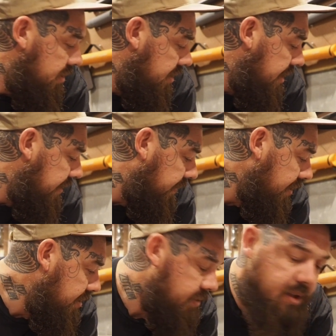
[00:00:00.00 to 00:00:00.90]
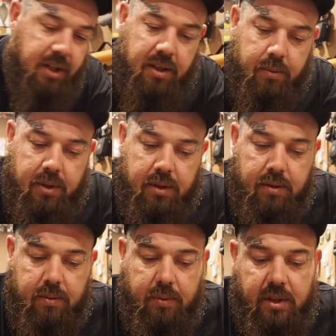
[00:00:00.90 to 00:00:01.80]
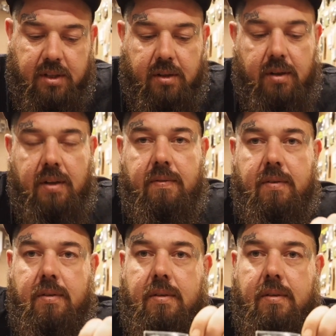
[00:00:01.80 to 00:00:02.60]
Airflow do another one where they don't have